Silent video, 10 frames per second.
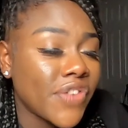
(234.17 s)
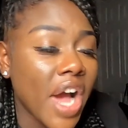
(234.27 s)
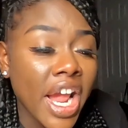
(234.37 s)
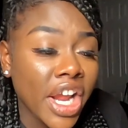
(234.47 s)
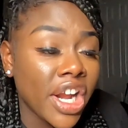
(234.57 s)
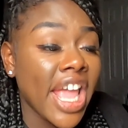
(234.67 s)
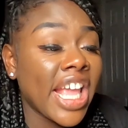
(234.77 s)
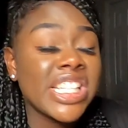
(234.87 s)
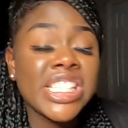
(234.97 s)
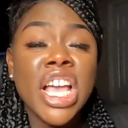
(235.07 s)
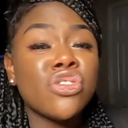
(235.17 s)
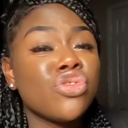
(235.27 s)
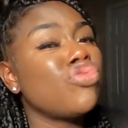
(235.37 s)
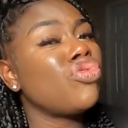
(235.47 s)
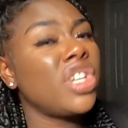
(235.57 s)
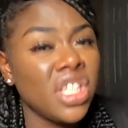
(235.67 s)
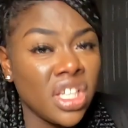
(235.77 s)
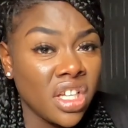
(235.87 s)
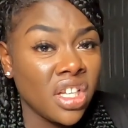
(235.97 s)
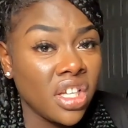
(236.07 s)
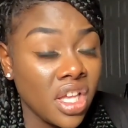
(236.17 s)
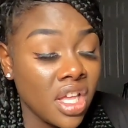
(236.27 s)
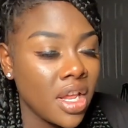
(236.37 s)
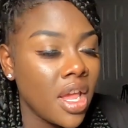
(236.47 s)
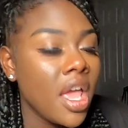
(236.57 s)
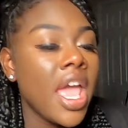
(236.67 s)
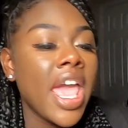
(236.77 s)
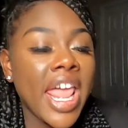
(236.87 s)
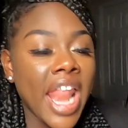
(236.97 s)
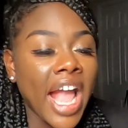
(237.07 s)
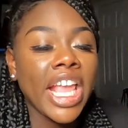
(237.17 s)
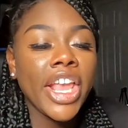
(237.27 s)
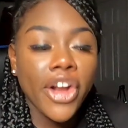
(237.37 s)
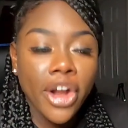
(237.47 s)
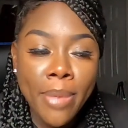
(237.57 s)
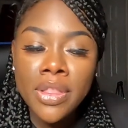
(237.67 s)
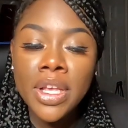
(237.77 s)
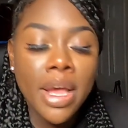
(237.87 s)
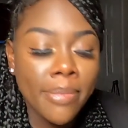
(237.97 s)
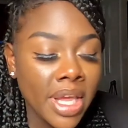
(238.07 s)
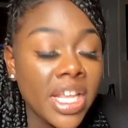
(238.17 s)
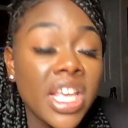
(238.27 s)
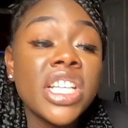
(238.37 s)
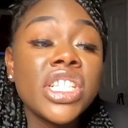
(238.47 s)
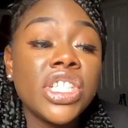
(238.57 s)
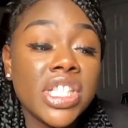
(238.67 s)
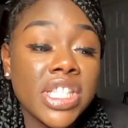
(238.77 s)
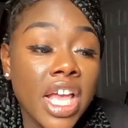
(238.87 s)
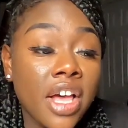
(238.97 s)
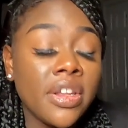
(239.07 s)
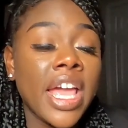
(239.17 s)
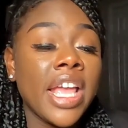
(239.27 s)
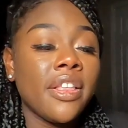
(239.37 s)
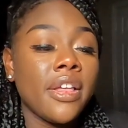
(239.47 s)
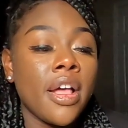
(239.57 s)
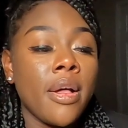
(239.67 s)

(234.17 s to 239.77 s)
fire, and he sounds really good. And I can hear her about to come in. She sound like,